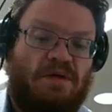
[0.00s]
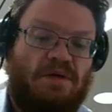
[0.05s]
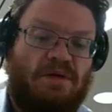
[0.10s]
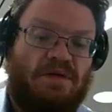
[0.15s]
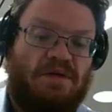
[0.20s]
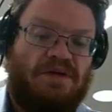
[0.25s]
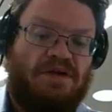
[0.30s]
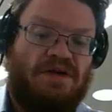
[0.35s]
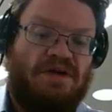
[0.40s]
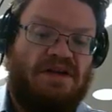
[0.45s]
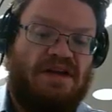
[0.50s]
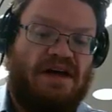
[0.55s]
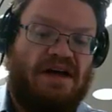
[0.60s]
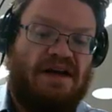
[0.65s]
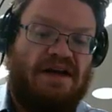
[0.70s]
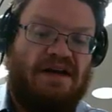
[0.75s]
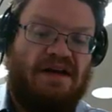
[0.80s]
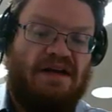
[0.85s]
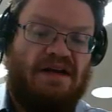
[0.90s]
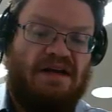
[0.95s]
We'll do
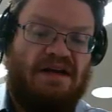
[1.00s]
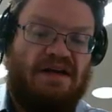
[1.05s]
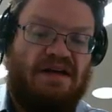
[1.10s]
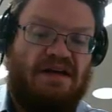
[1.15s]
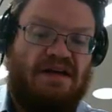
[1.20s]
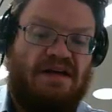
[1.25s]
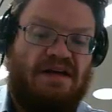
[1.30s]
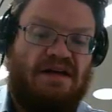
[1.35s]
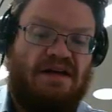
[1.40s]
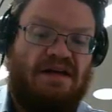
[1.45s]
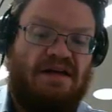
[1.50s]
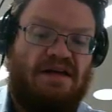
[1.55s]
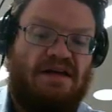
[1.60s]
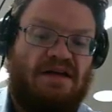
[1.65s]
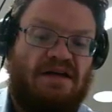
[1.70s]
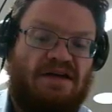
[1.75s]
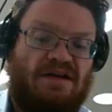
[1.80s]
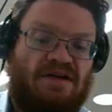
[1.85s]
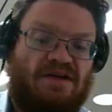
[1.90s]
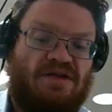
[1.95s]
that
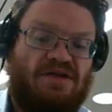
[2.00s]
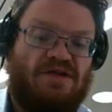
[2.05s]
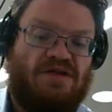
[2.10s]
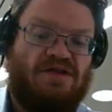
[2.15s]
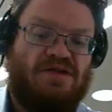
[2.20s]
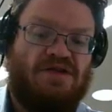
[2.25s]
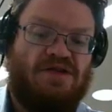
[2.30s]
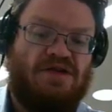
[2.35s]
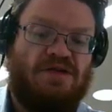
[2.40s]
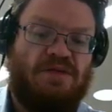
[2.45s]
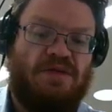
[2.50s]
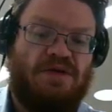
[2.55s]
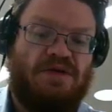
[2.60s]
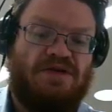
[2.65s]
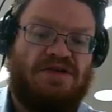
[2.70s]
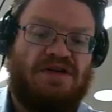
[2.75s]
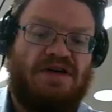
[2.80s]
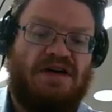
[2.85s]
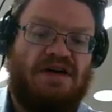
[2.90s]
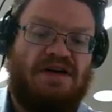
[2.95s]
2 more
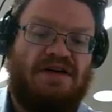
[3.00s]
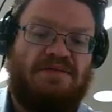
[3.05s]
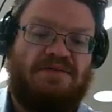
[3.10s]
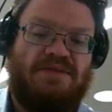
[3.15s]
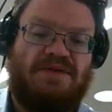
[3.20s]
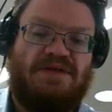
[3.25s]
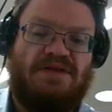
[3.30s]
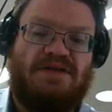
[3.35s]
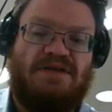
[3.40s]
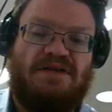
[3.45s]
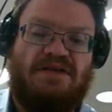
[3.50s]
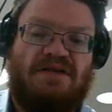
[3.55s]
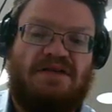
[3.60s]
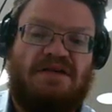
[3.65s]
times,